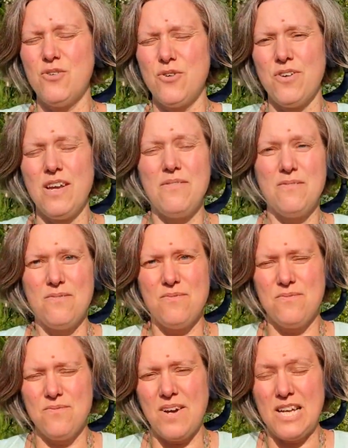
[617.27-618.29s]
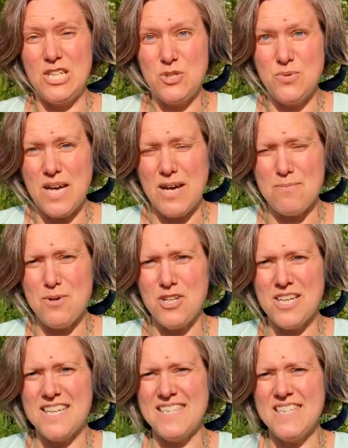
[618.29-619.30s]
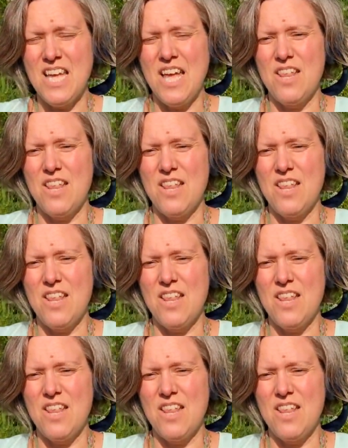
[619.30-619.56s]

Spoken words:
or if I do have pockets,